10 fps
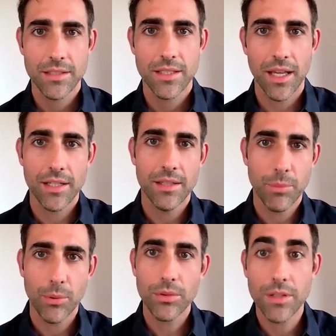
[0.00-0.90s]
to get an
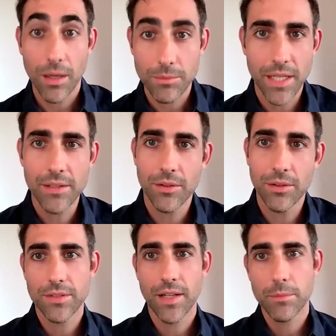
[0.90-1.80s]
important update
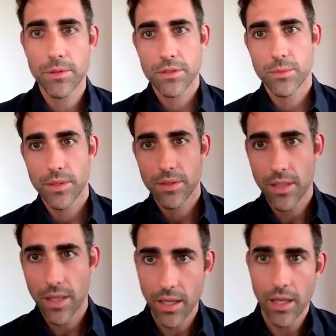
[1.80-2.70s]
on developments with
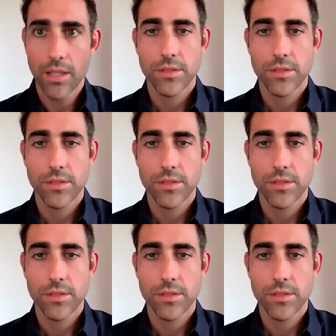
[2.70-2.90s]
the